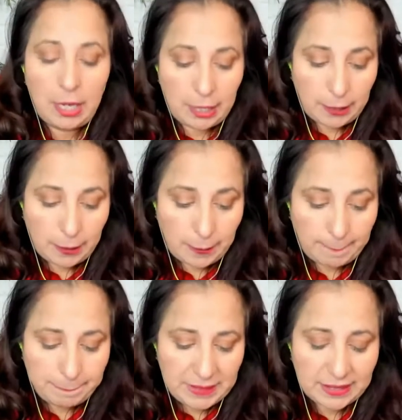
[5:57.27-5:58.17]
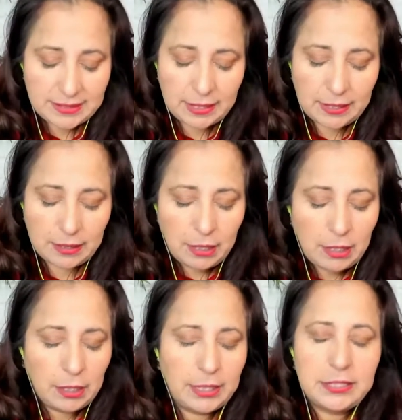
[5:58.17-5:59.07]
um, as i
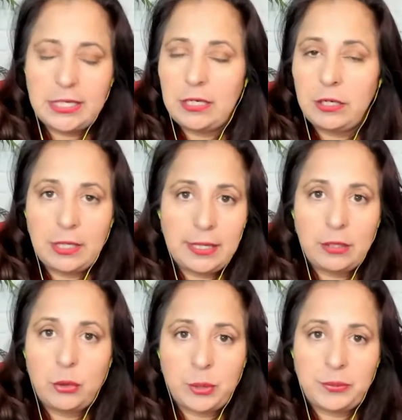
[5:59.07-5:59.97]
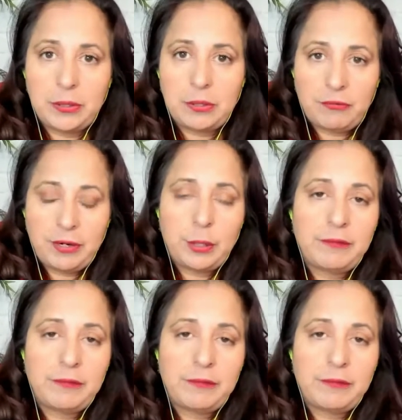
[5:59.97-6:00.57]
continued in that corporate career